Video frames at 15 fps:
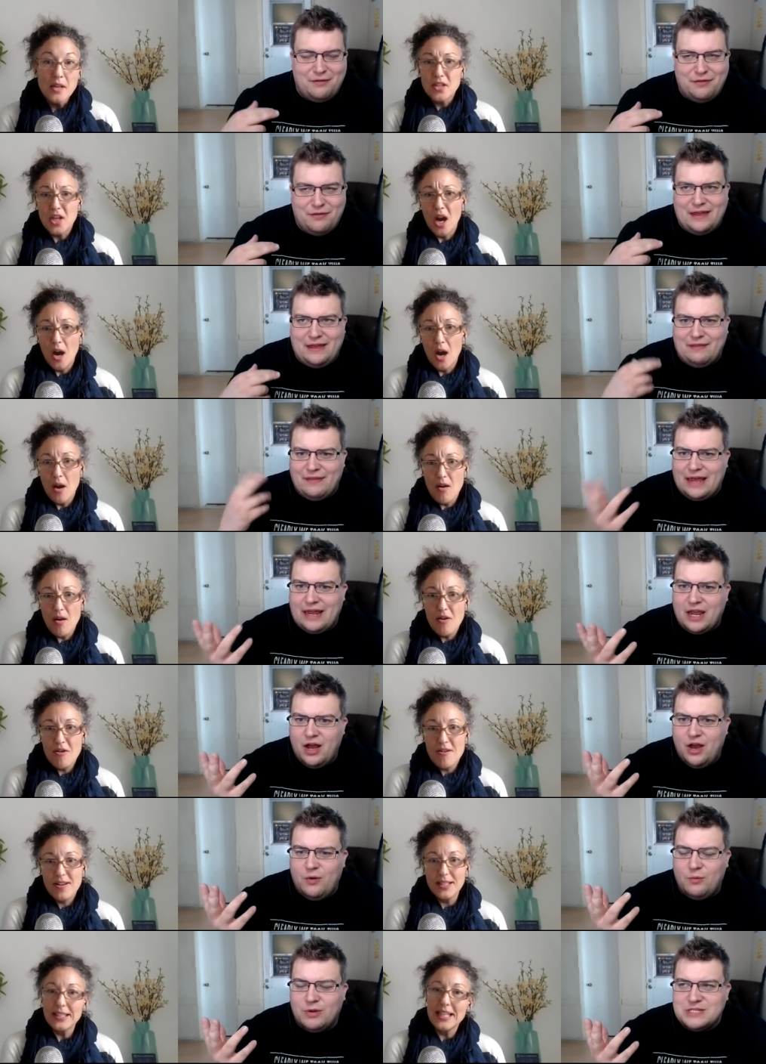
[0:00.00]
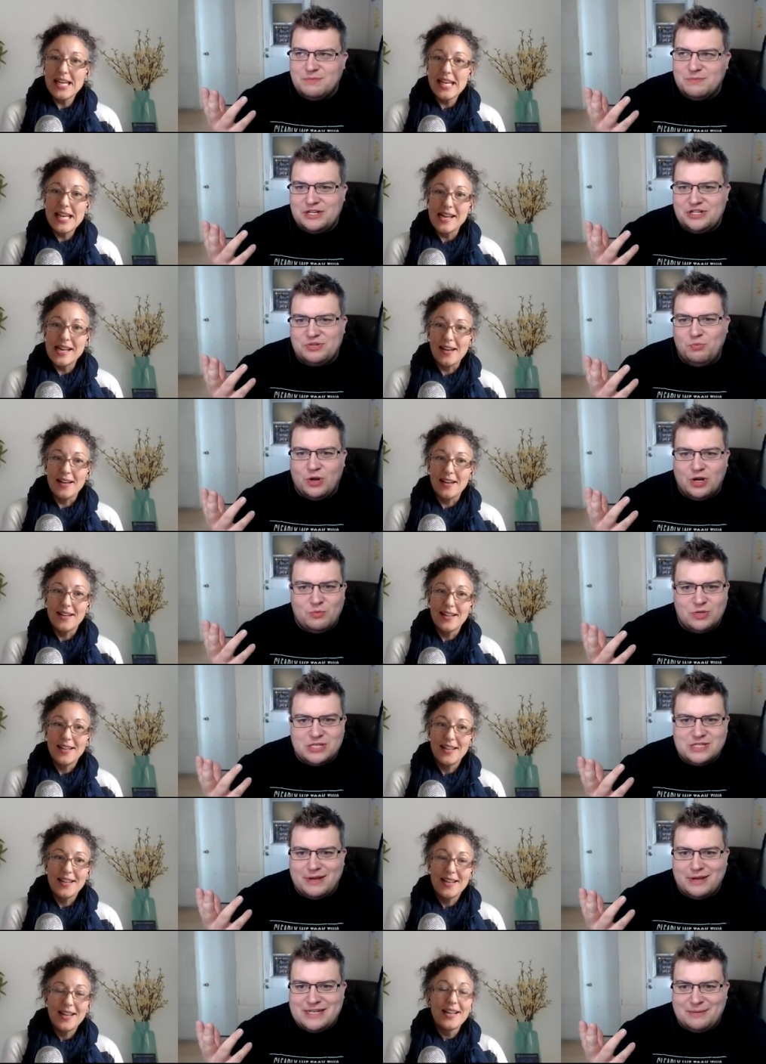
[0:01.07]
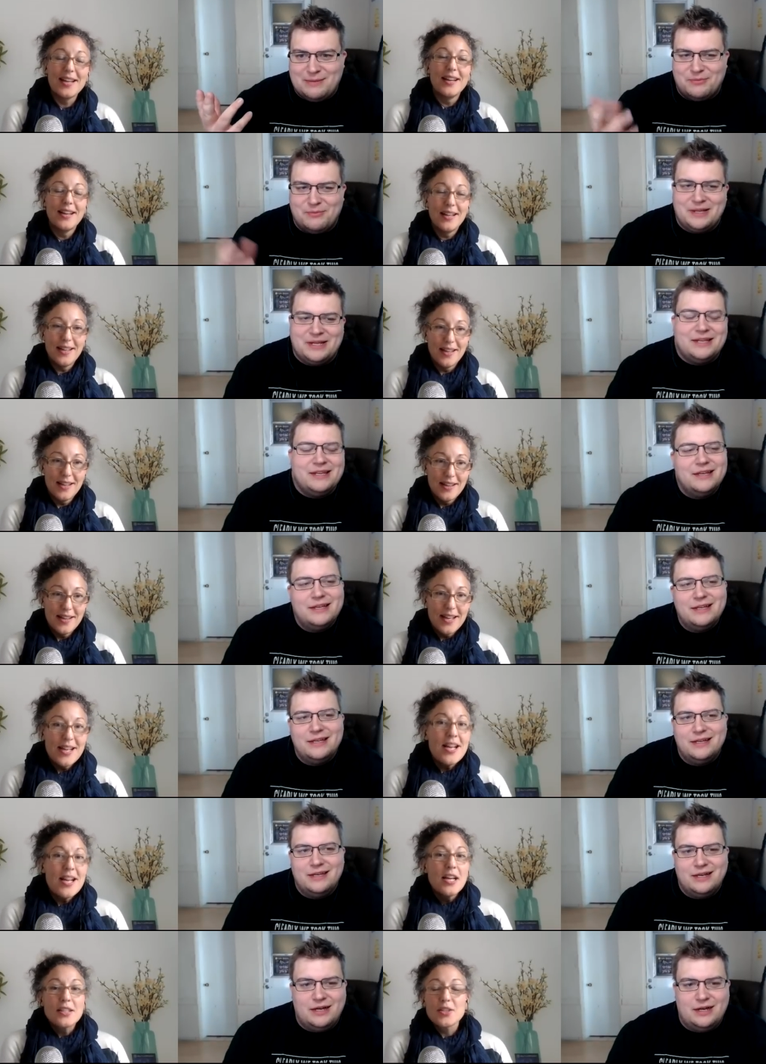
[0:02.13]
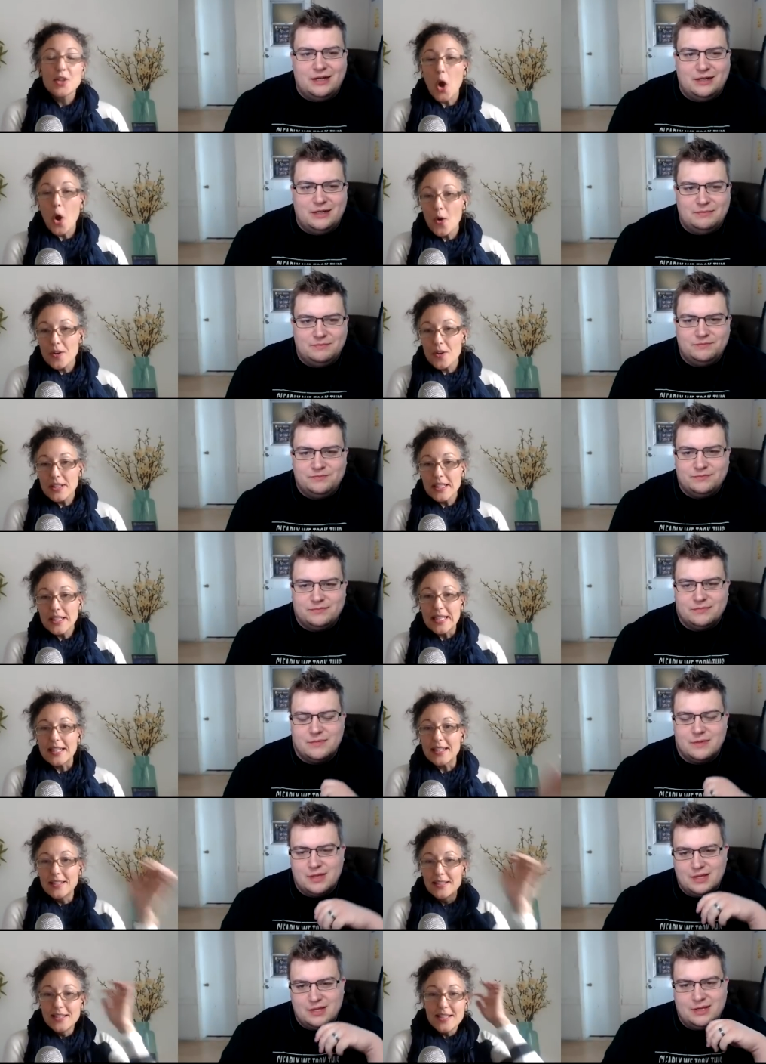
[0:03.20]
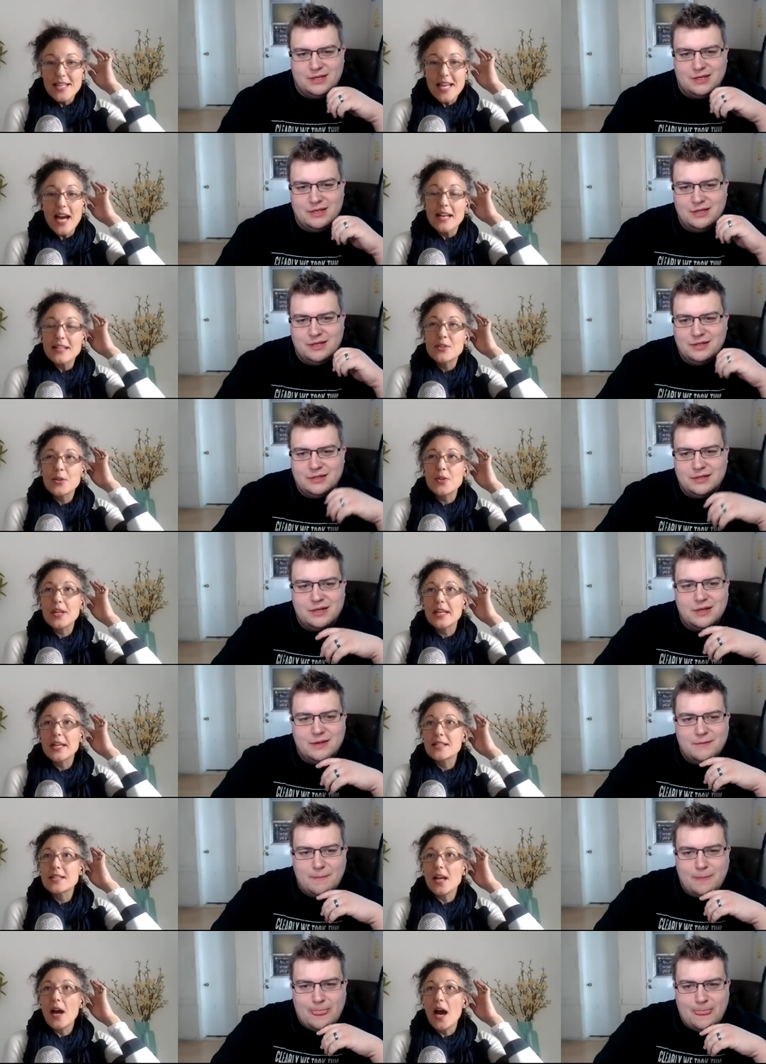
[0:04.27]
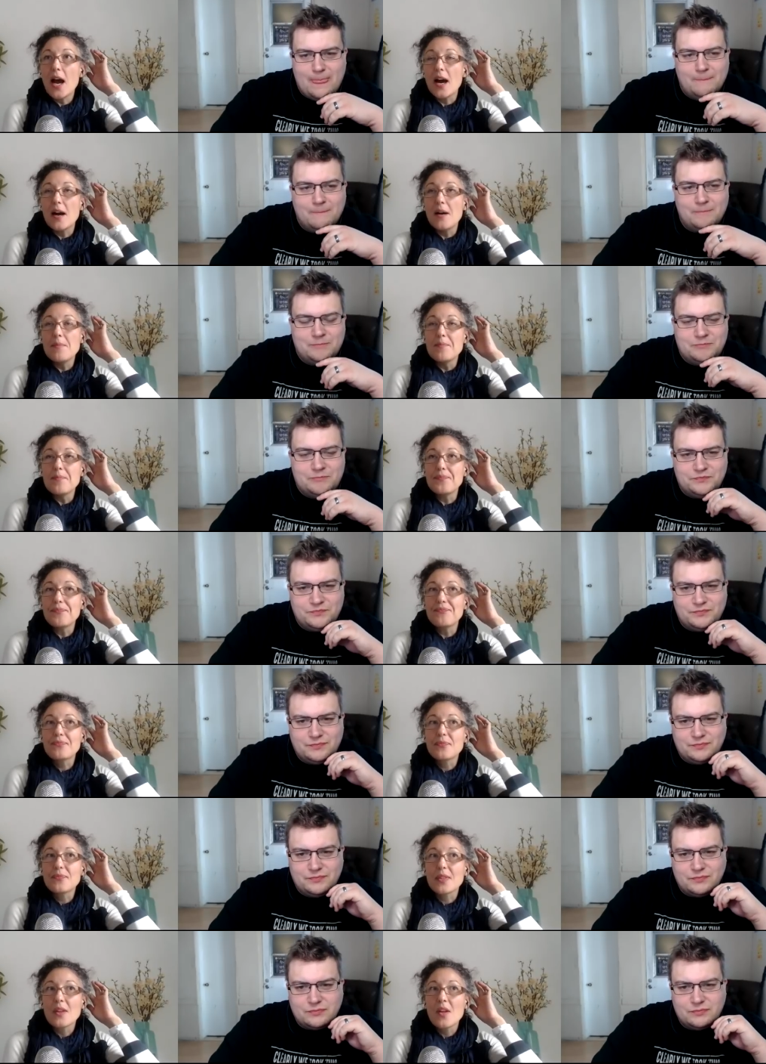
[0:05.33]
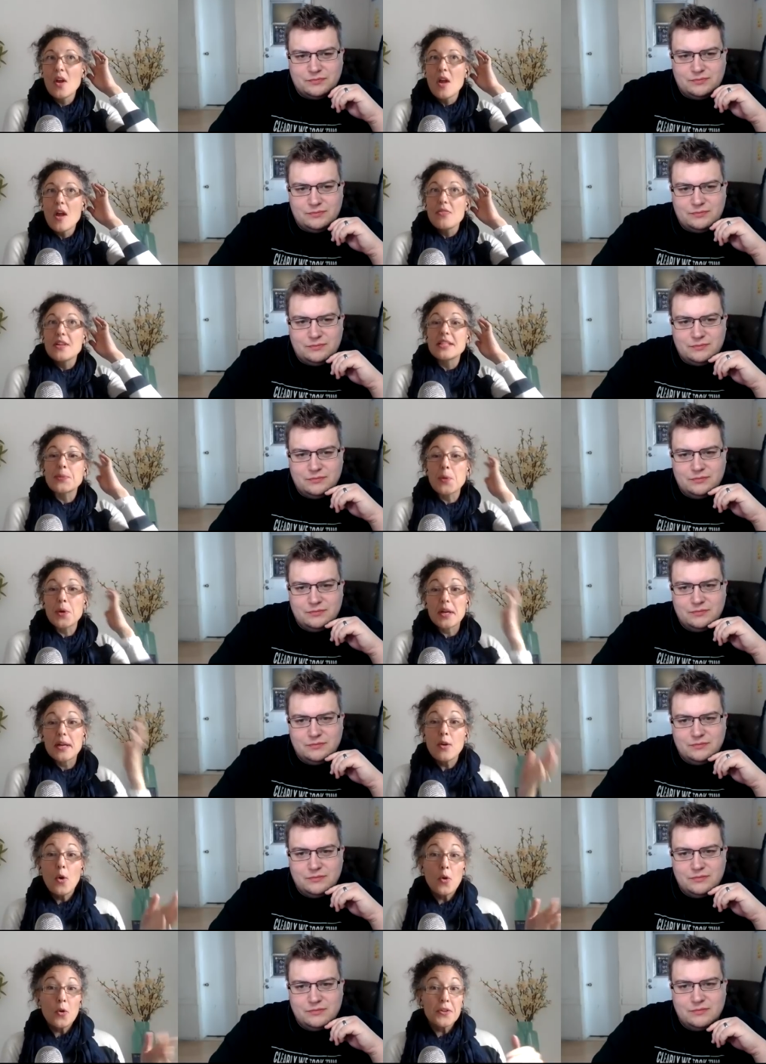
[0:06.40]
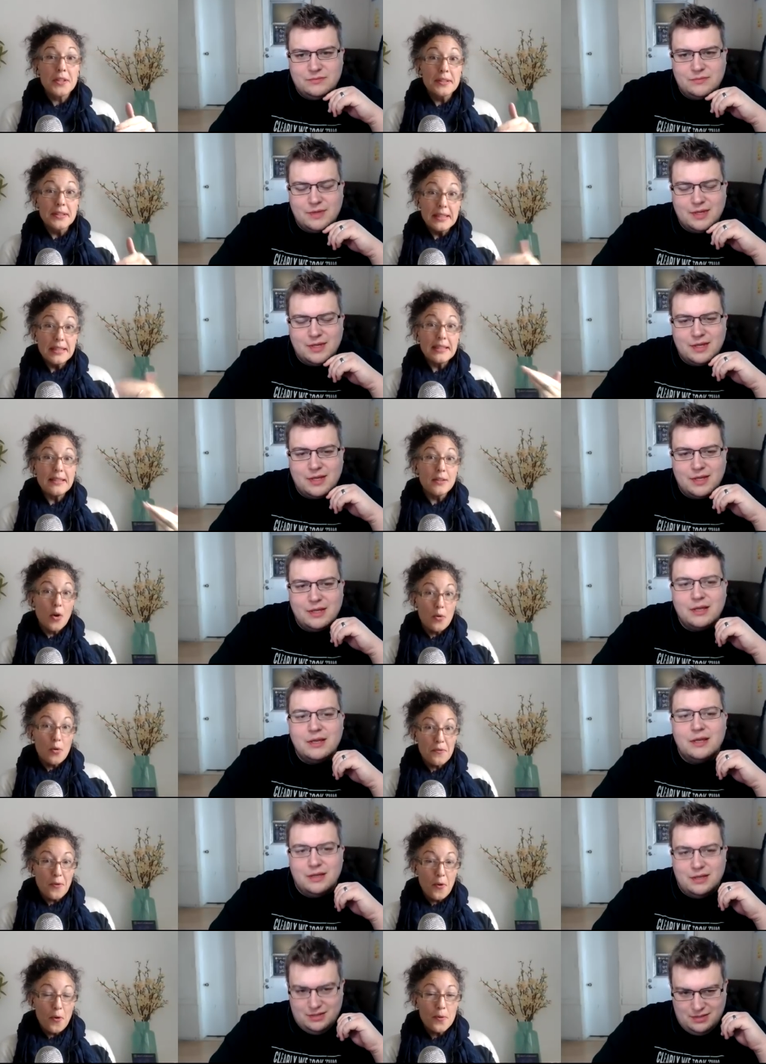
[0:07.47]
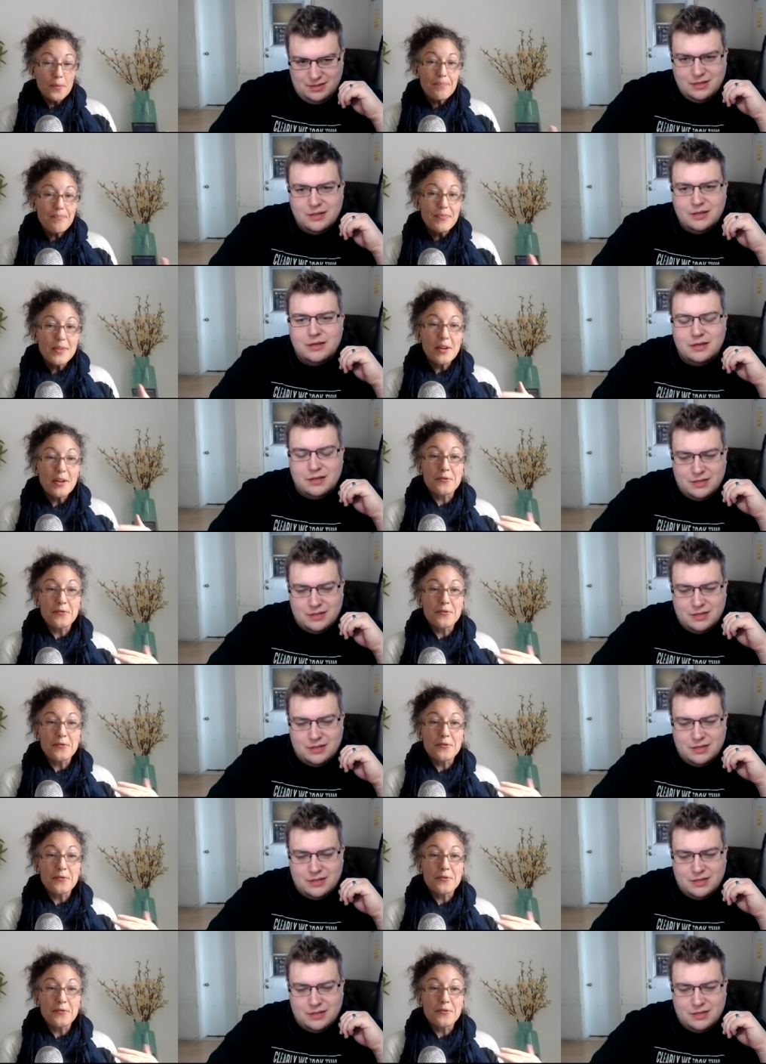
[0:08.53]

Speaker 1: of totally. thinking like, oh, what's, my, what, what's my temperament? Uh,
Speaker 2: totally. Um, yeah. So there's um, there's what I call the Lilly long form of